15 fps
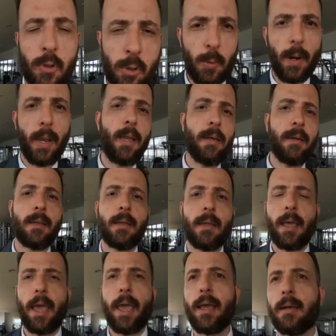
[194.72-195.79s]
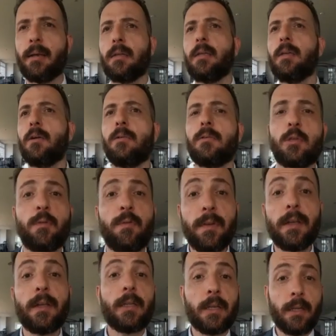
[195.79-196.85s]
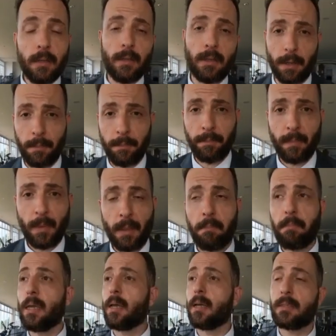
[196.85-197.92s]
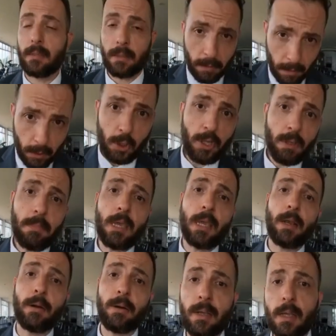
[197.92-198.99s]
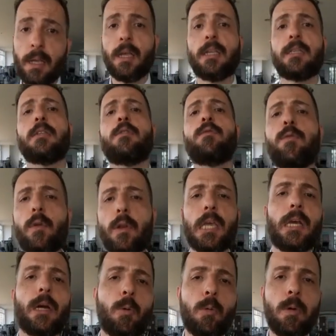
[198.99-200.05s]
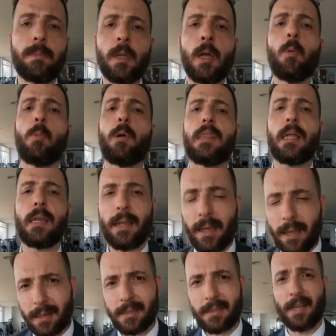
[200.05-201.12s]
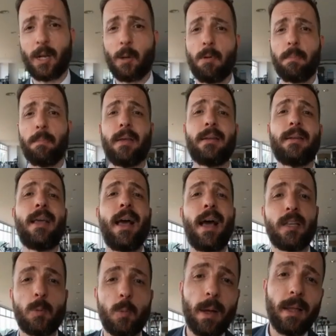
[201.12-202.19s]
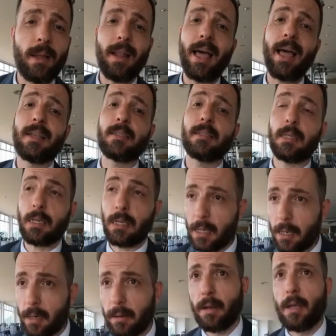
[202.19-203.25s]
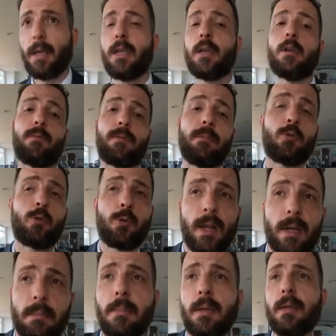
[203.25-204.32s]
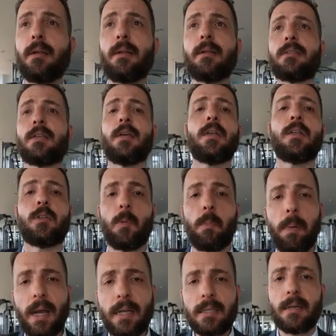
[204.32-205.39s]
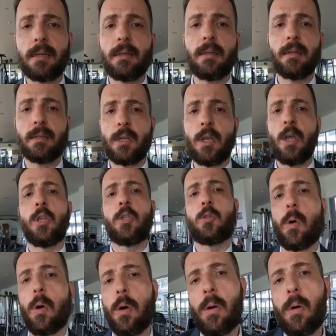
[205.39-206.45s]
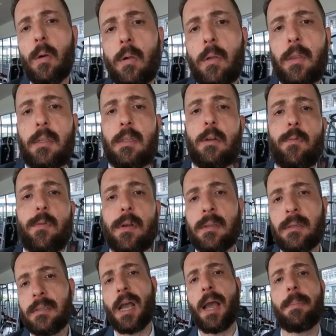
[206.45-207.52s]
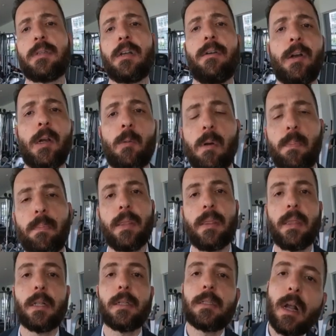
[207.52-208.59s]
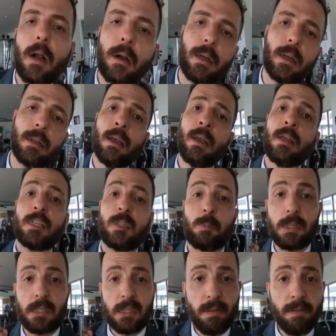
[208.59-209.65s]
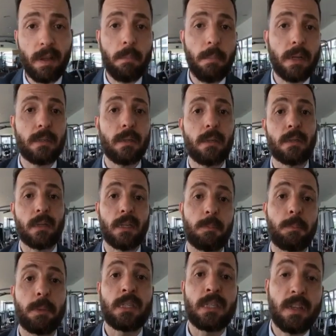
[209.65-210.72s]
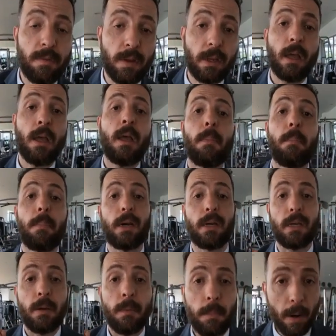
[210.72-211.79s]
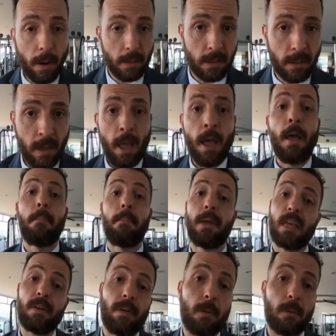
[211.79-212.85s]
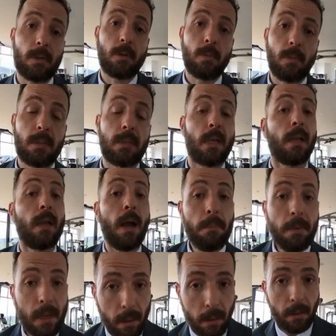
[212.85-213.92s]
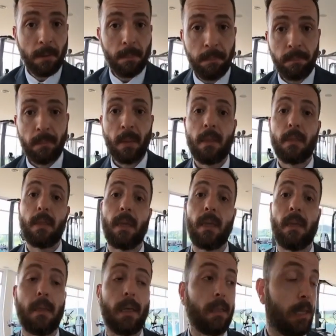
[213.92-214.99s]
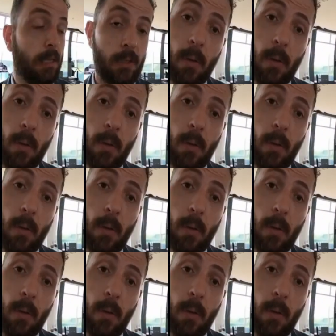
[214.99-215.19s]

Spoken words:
to train and, you know, to feel good, because the gym here is fully equipped with the latest equipment as well as gear, you know, from treadmills to bicycles to all the different types of equipment that target specific muscles and specific body parts. Many of our students, they come here, they